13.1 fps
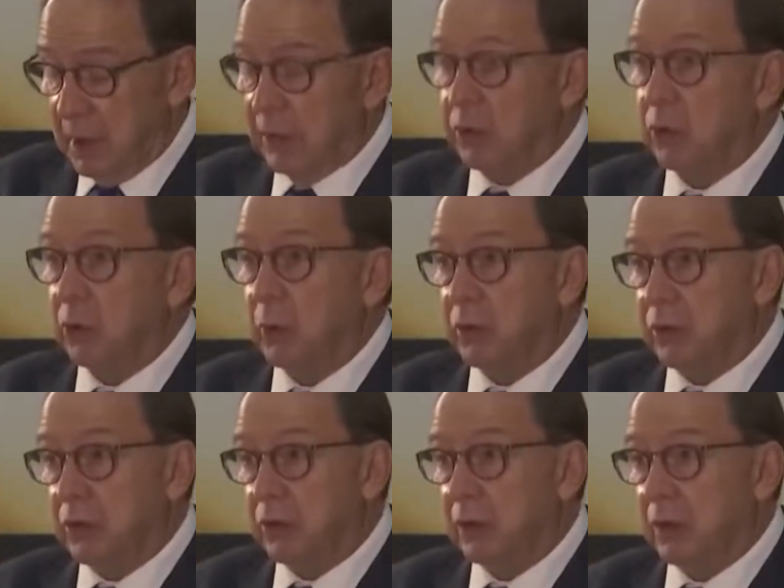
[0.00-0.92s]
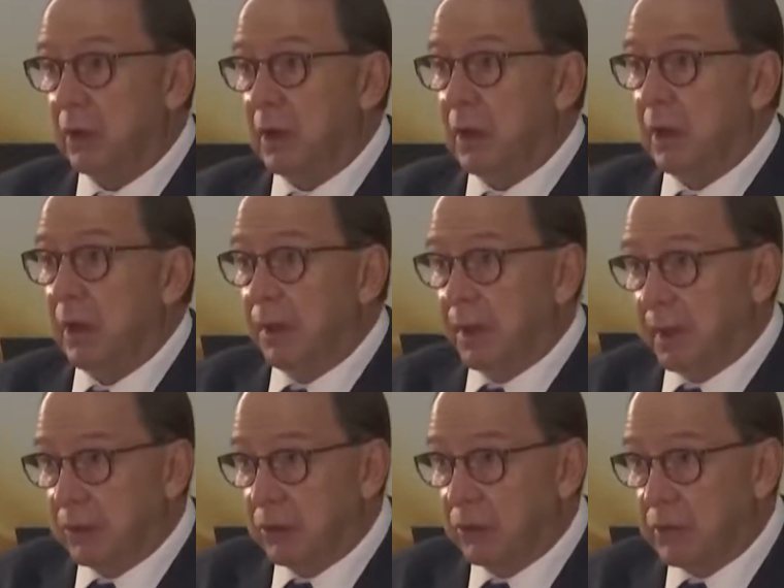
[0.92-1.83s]
It's a question
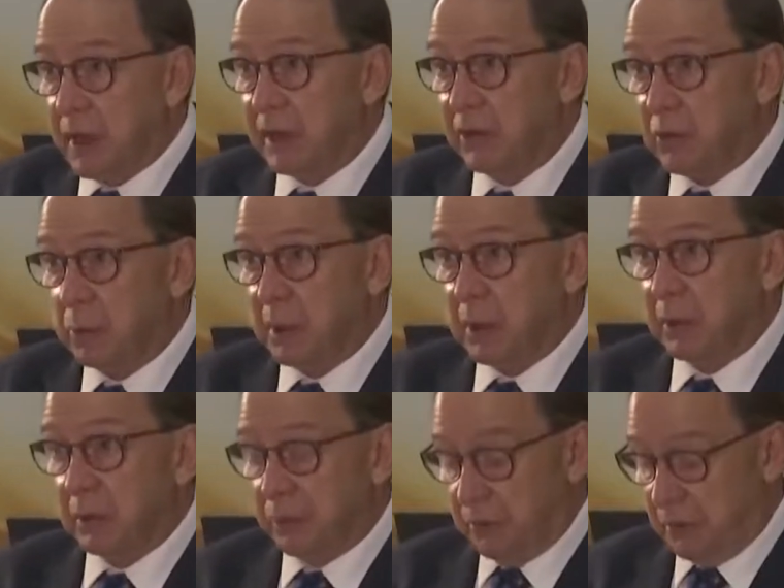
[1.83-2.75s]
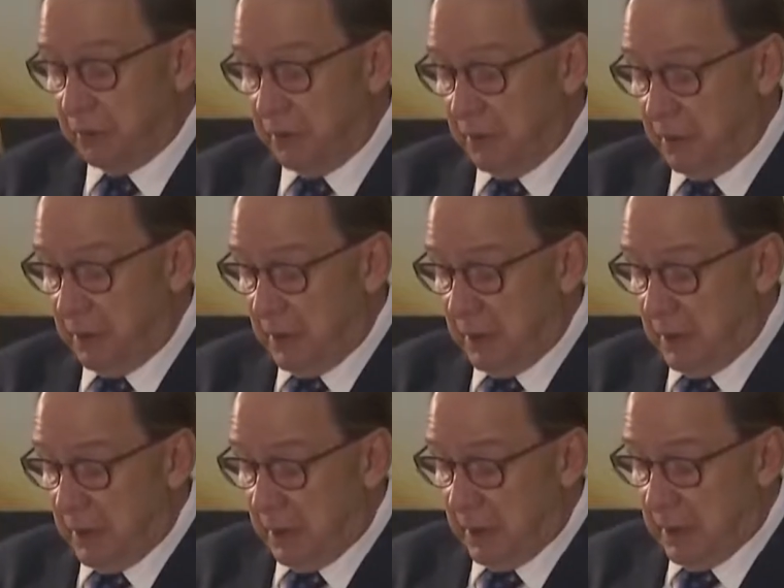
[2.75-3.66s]
that is yet to be
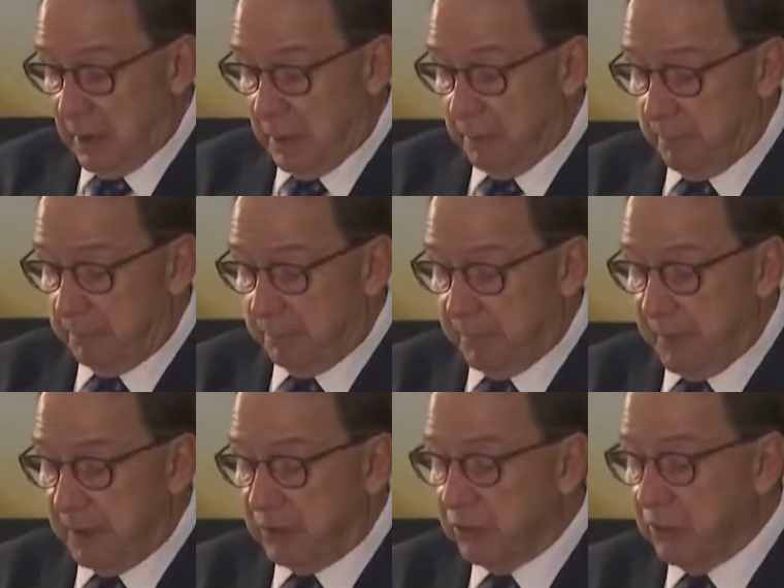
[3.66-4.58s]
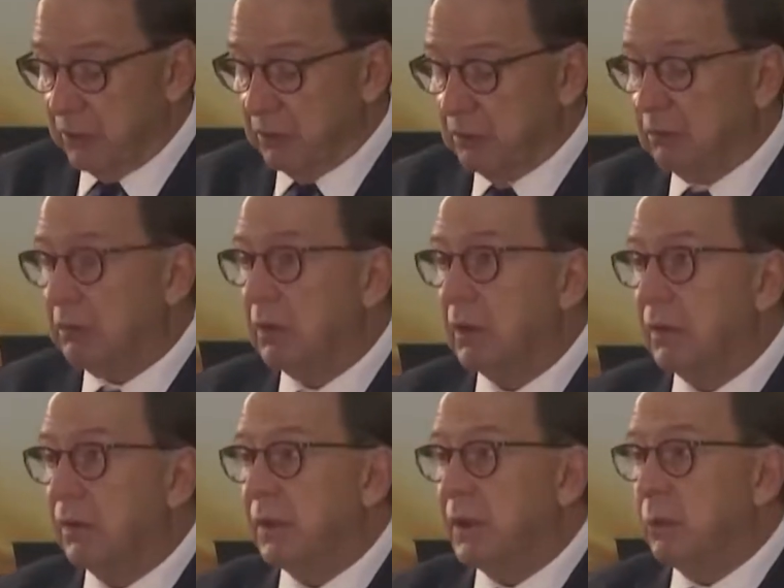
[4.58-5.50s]
answered.
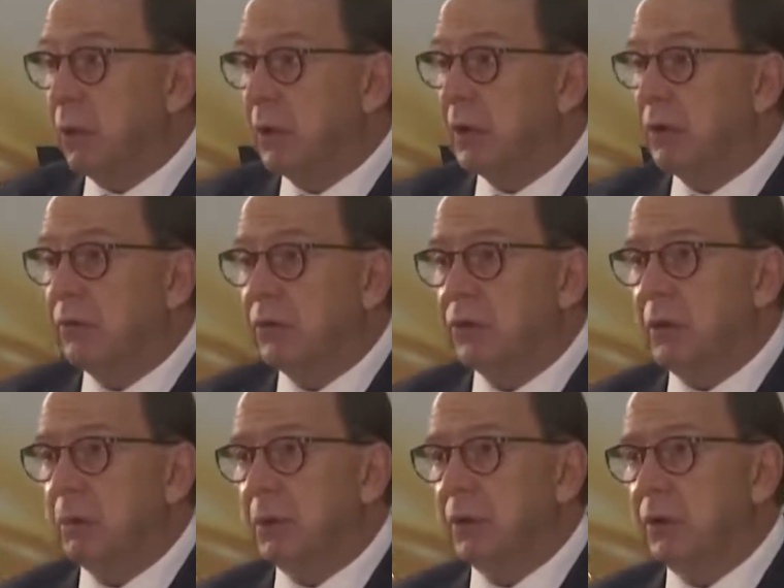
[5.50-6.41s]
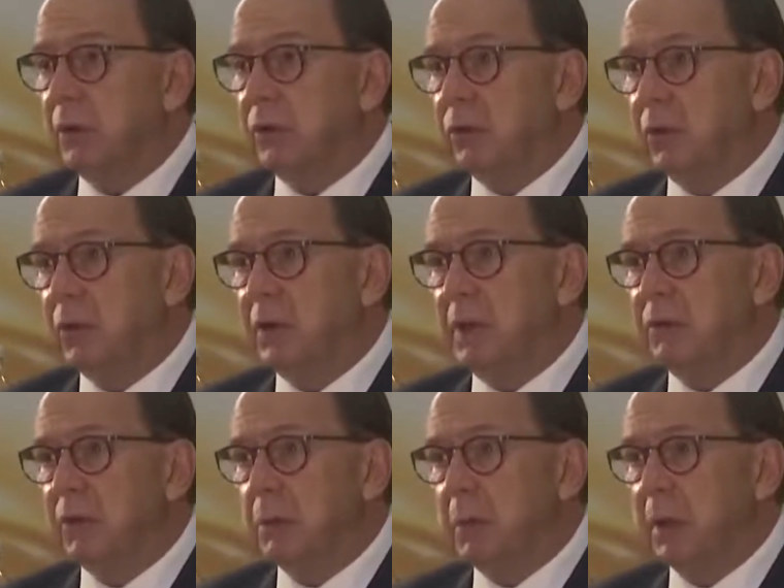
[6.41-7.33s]
The work of this commission is not
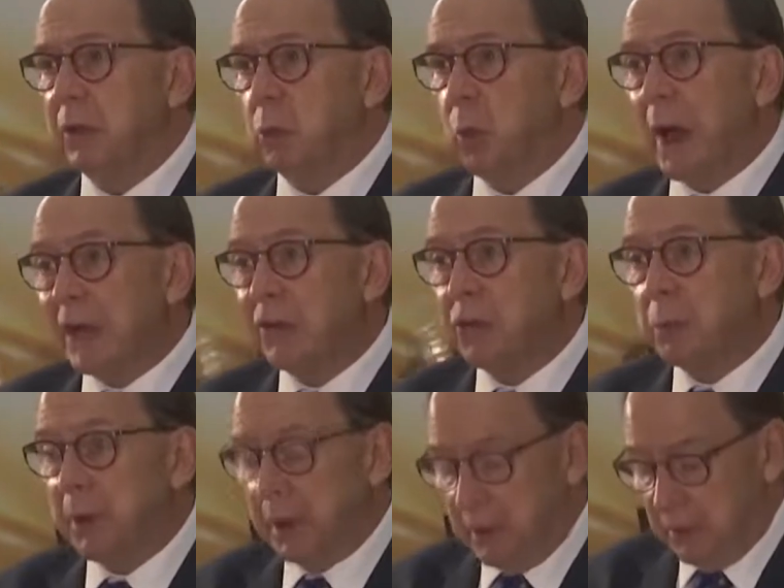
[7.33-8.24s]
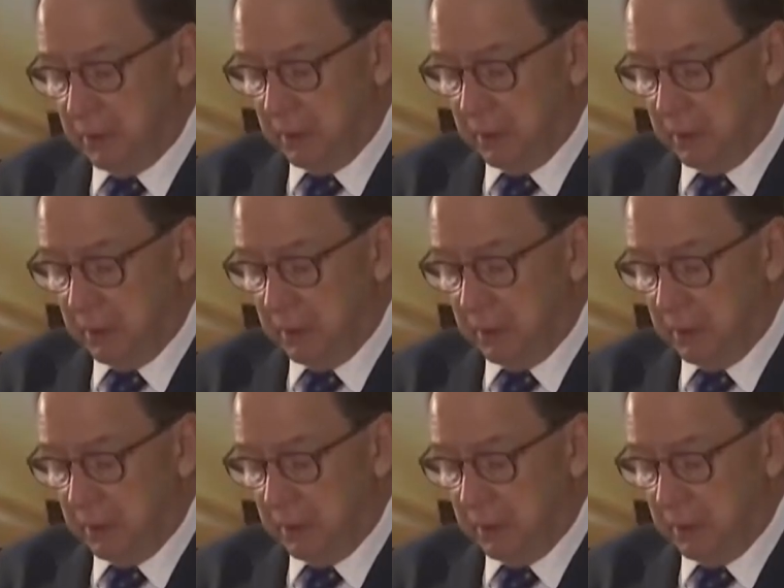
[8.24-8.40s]
even about widespread